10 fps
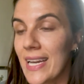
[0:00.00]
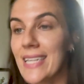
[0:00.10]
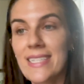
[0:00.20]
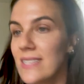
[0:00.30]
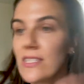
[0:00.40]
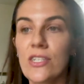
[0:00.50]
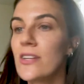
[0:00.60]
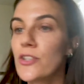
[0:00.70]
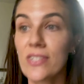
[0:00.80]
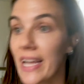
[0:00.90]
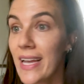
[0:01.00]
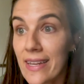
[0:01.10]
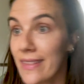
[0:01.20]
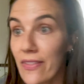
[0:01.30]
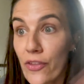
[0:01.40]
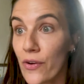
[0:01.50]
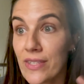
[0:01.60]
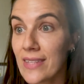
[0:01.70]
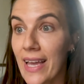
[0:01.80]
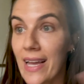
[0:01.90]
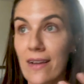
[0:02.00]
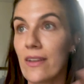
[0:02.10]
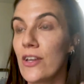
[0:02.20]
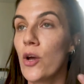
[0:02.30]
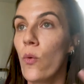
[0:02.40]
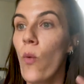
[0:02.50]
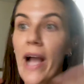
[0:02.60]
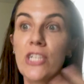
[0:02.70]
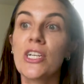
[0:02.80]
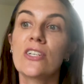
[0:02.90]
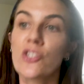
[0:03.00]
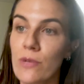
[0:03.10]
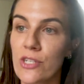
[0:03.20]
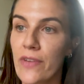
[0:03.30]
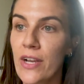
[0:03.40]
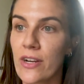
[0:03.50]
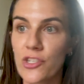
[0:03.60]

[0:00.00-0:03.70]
It doesn't understand that there is like, why she has so much fear.